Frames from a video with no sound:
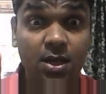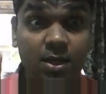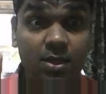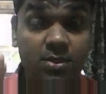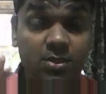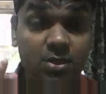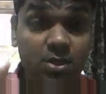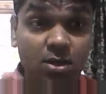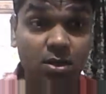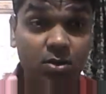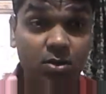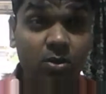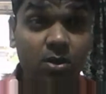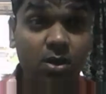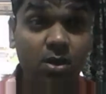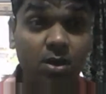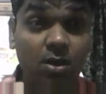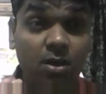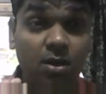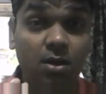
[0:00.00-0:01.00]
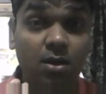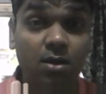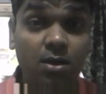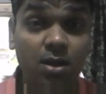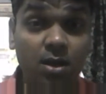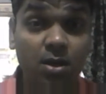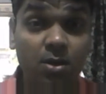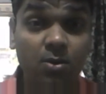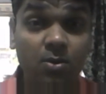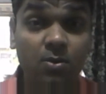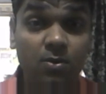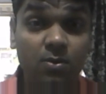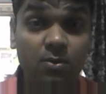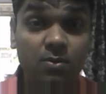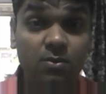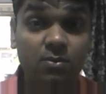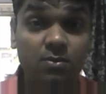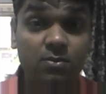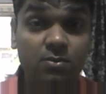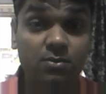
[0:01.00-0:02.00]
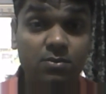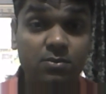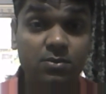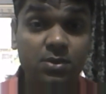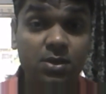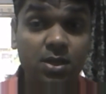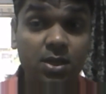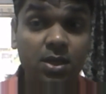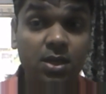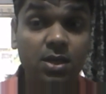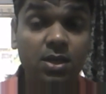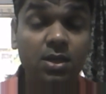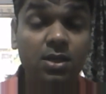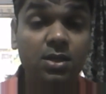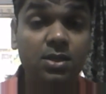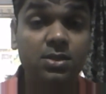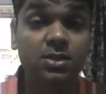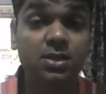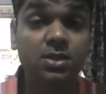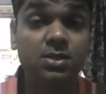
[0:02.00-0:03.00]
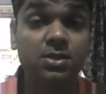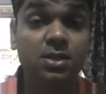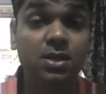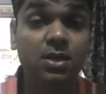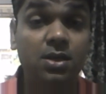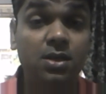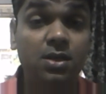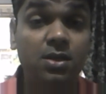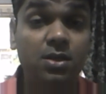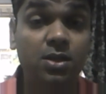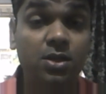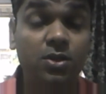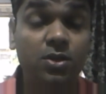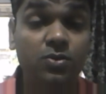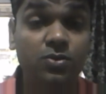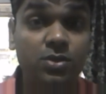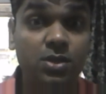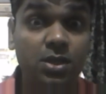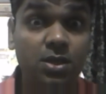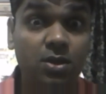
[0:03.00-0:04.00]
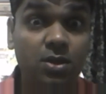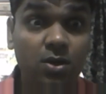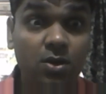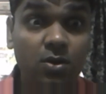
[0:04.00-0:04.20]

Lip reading: I say, okay, now the giddiness is reducing,